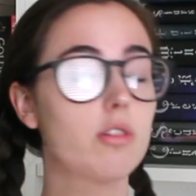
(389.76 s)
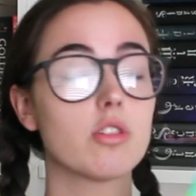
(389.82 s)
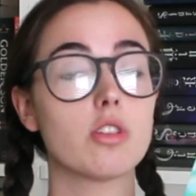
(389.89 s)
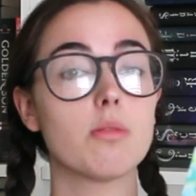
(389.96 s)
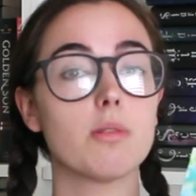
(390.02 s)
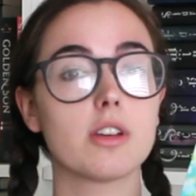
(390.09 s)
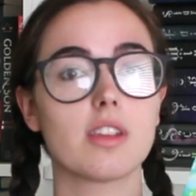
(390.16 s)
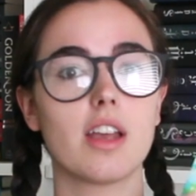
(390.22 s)
i was
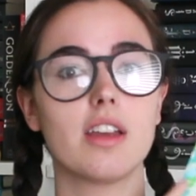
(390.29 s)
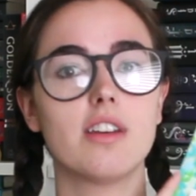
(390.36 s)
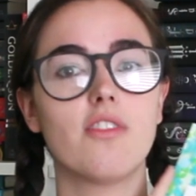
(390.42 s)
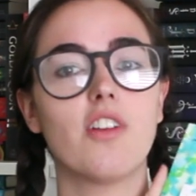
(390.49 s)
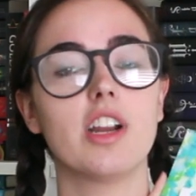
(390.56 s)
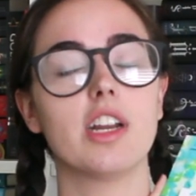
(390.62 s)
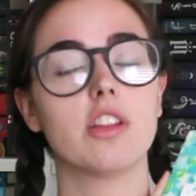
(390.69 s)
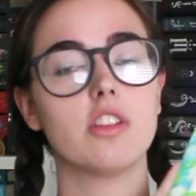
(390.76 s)
super excited to
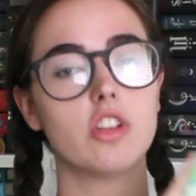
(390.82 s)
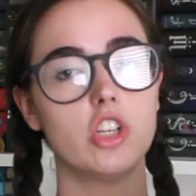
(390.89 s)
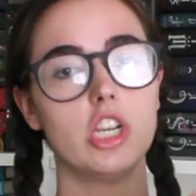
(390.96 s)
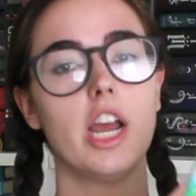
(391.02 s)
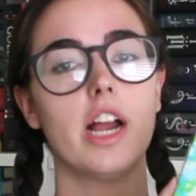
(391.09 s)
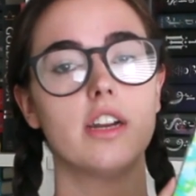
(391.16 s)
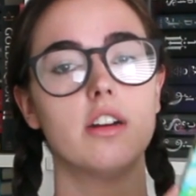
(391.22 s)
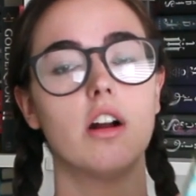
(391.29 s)
find out that she
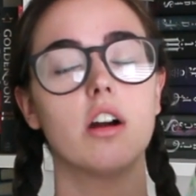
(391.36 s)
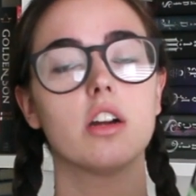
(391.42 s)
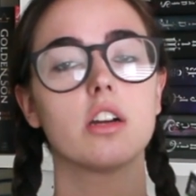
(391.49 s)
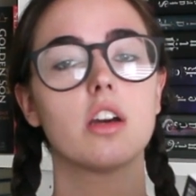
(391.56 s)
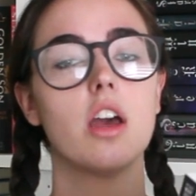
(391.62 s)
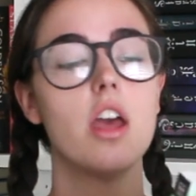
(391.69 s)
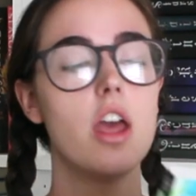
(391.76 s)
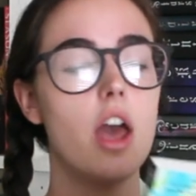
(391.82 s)
had an
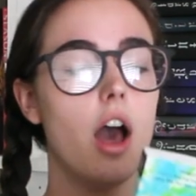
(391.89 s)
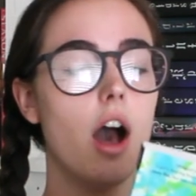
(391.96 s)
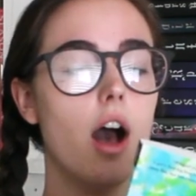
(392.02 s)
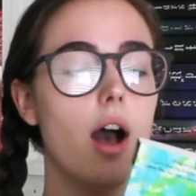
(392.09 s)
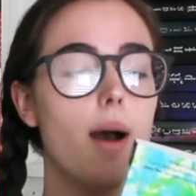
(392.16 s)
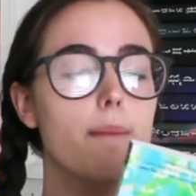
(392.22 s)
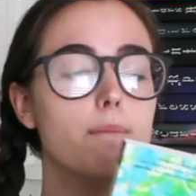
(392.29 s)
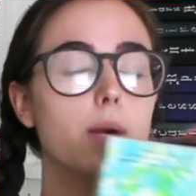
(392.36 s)
arc
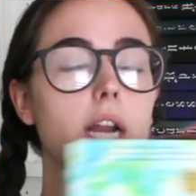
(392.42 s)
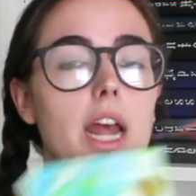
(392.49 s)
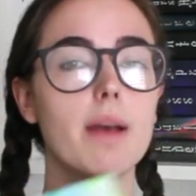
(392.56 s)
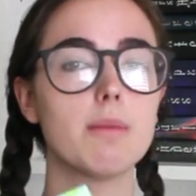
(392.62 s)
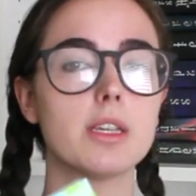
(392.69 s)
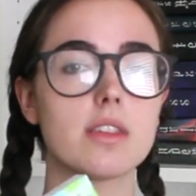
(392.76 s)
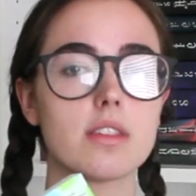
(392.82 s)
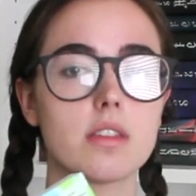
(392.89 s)
um, but I had
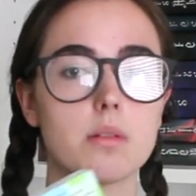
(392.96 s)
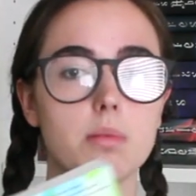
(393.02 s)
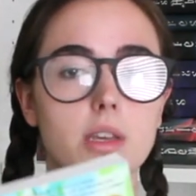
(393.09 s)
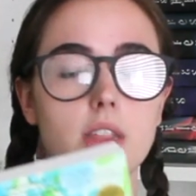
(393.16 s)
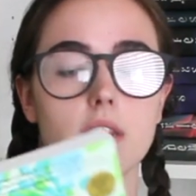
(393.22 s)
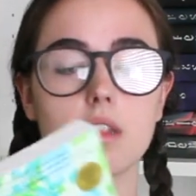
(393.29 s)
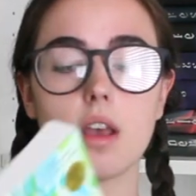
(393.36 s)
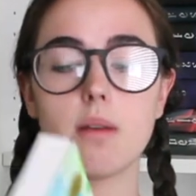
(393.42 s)
my sister
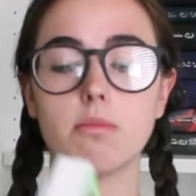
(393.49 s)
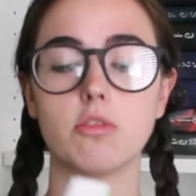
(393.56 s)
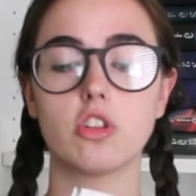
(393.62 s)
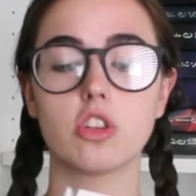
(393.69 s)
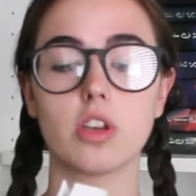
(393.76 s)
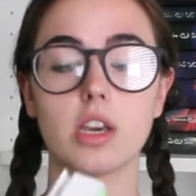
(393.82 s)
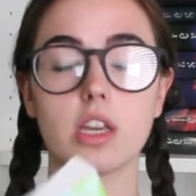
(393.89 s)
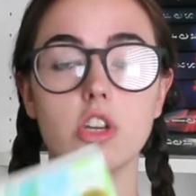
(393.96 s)
pick this up
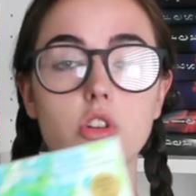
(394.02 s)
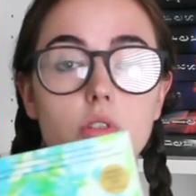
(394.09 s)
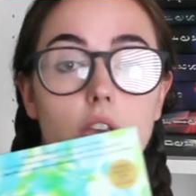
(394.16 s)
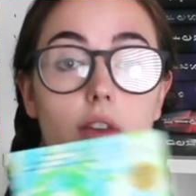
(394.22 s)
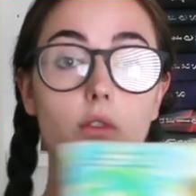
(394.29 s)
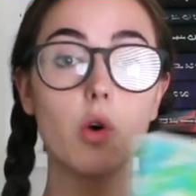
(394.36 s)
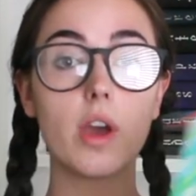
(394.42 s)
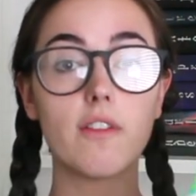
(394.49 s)
so I could do a
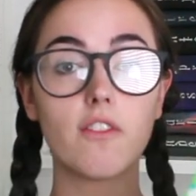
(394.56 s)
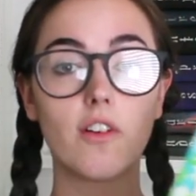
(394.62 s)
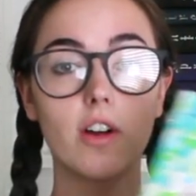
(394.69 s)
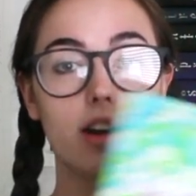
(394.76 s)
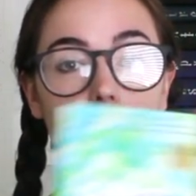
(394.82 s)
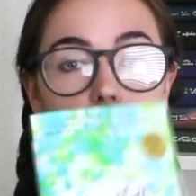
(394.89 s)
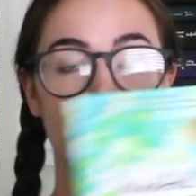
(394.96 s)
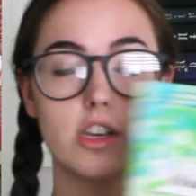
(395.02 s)
giveaway for
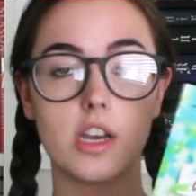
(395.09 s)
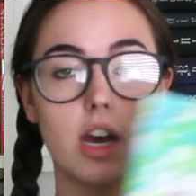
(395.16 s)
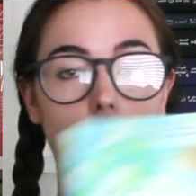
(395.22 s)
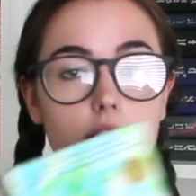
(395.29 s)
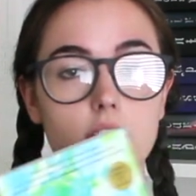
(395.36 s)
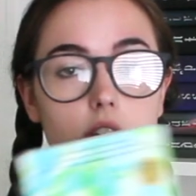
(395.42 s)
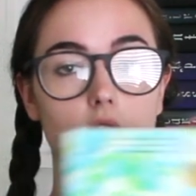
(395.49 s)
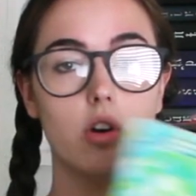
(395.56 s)
it for you
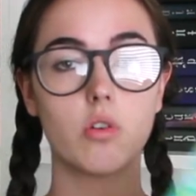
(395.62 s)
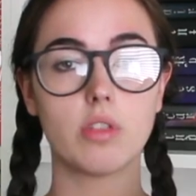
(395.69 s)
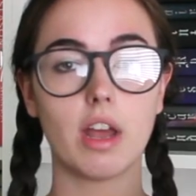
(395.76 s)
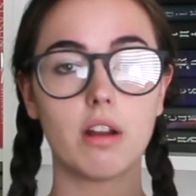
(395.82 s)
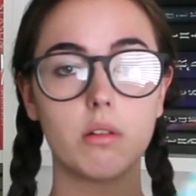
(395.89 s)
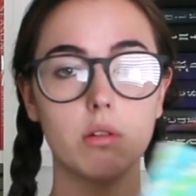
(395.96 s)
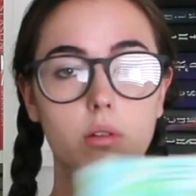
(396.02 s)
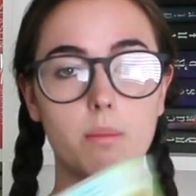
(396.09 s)
guys, so
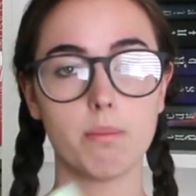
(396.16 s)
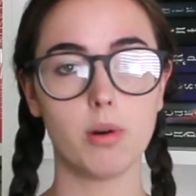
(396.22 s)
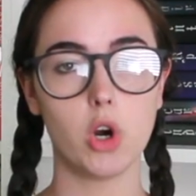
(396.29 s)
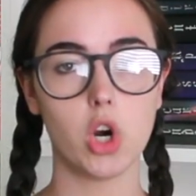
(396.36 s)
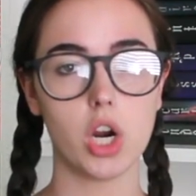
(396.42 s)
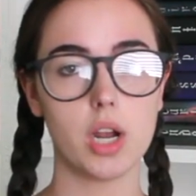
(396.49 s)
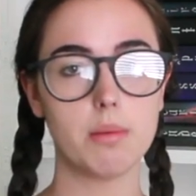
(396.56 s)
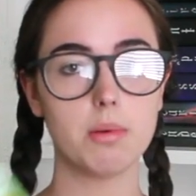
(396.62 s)
that'll
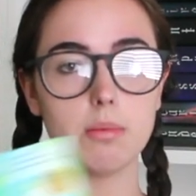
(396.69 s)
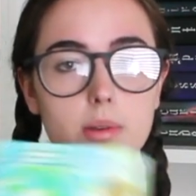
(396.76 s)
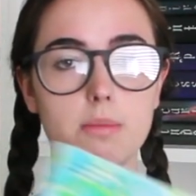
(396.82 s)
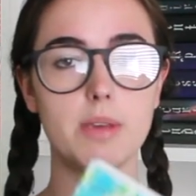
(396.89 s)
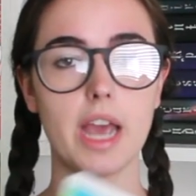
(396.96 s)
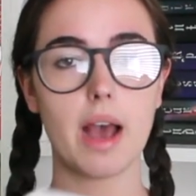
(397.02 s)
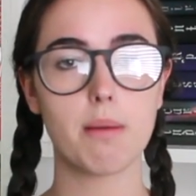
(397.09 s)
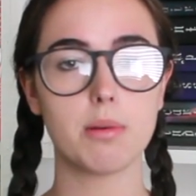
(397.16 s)
probably
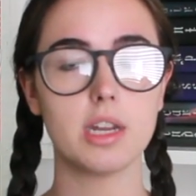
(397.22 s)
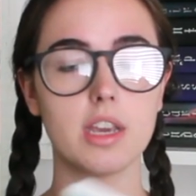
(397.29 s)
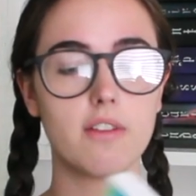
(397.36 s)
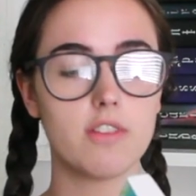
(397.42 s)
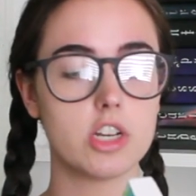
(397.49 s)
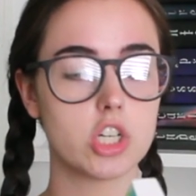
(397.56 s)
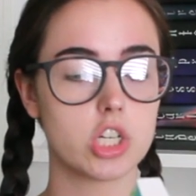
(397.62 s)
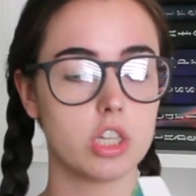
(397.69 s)
be happening
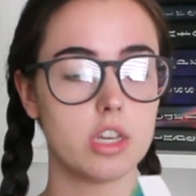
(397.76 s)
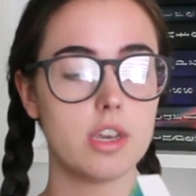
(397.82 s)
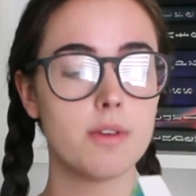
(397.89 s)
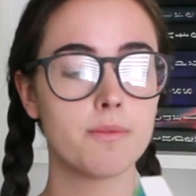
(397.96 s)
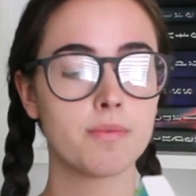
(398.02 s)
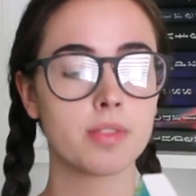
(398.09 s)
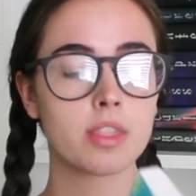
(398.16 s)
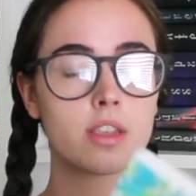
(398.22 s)
eventually
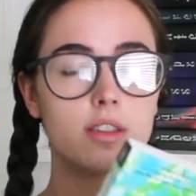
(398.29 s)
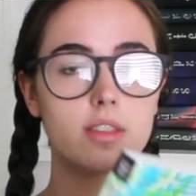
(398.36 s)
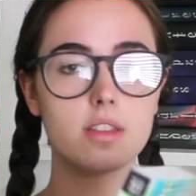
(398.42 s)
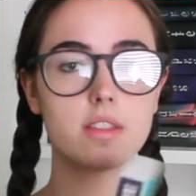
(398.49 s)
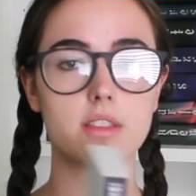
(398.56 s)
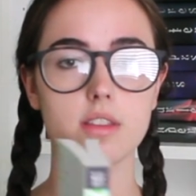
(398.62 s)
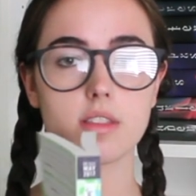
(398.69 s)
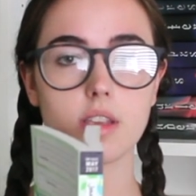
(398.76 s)

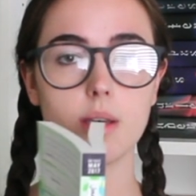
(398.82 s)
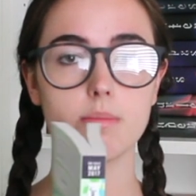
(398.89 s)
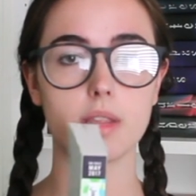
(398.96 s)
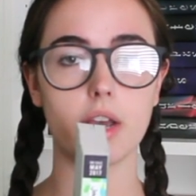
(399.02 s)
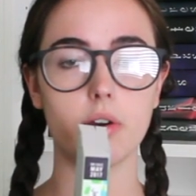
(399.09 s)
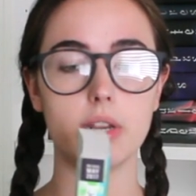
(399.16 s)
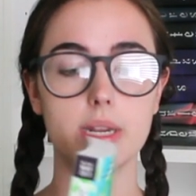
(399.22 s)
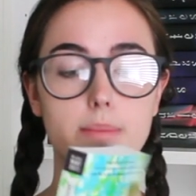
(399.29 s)
since this comes
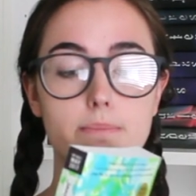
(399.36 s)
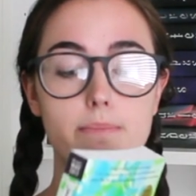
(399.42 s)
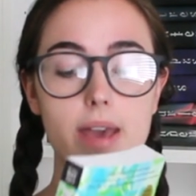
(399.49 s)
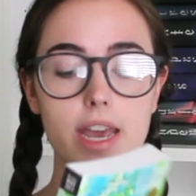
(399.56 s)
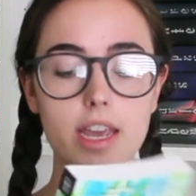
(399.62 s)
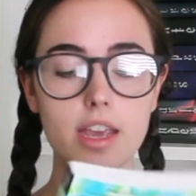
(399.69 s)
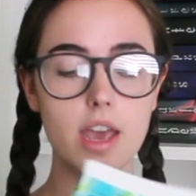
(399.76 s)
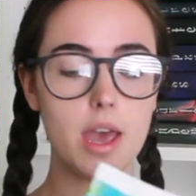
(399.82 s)
out in
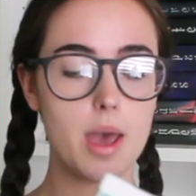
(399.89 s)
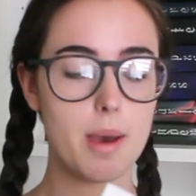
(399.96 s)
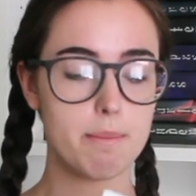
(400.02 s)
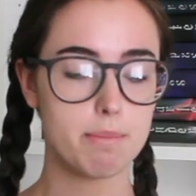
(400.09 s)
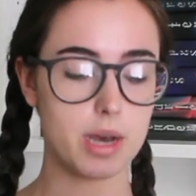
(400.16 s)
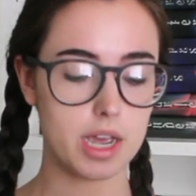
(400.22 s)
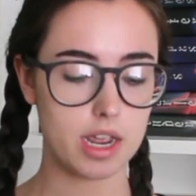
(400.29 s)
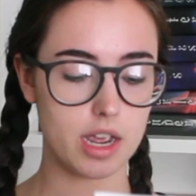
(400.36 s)
May.
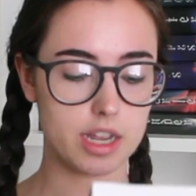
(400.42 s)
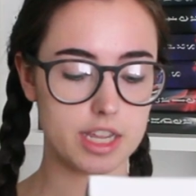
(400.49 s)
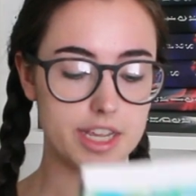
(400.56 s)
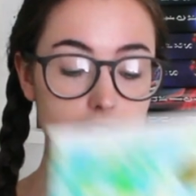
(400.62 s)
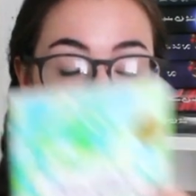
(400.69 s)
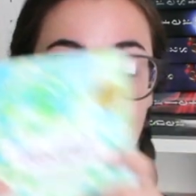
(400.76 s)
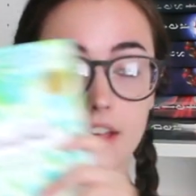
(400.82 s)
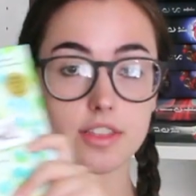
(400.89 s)
But
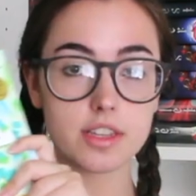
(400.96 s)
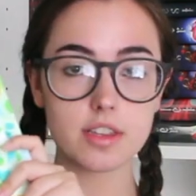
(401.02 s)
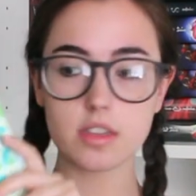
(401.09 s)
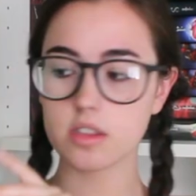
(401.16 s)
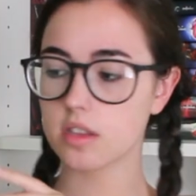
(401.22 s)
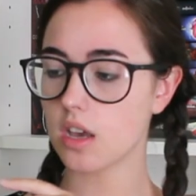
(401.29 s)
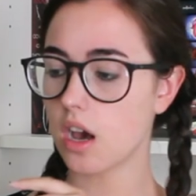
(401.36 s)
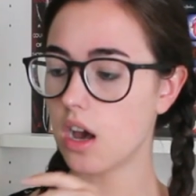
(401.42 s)
yeah, this
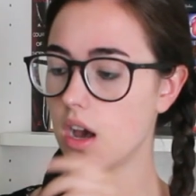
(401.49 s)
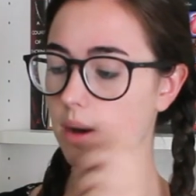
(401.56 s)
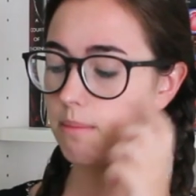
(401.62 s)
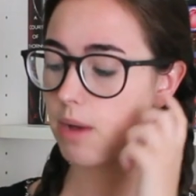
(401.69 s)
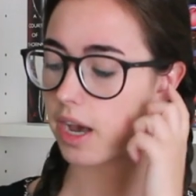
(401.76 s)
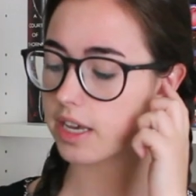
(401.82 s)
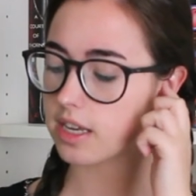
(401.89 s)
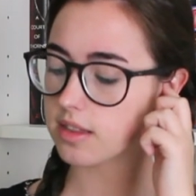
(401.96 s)
is,
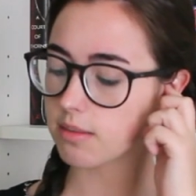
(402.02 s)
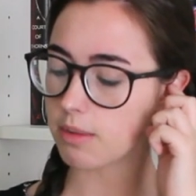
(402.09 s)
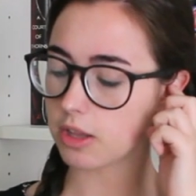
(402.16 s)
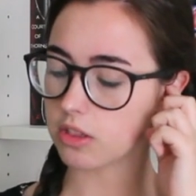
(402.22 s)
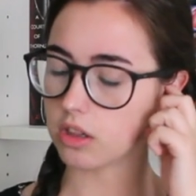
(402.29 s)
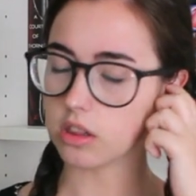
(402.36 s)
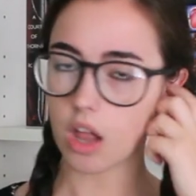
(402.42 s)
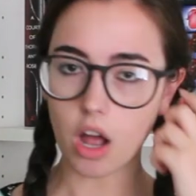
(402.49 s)
um, I guess,
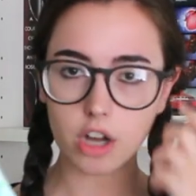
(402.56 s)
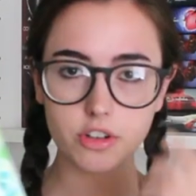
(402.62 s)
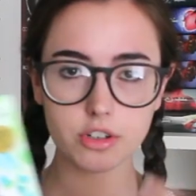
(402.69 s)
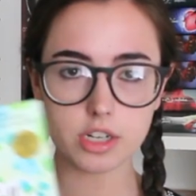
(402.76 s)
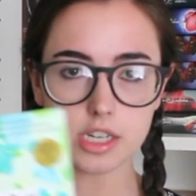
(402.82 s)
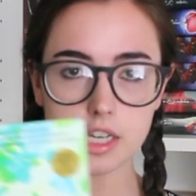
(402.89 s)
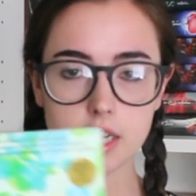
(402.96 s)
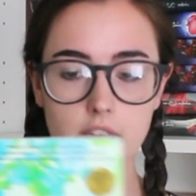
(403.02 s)
about the
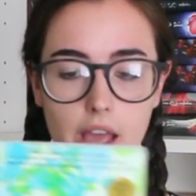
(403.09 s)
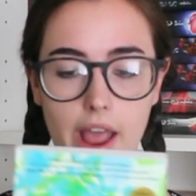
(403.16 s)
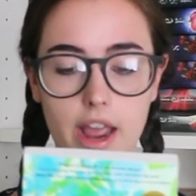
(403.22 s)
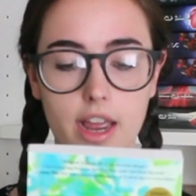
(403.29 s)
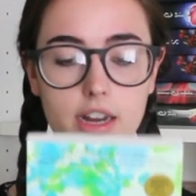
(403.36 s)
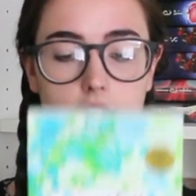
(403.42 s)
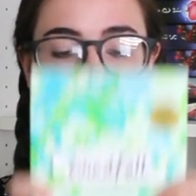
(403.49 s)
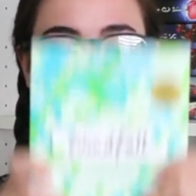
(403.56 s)
lottery, and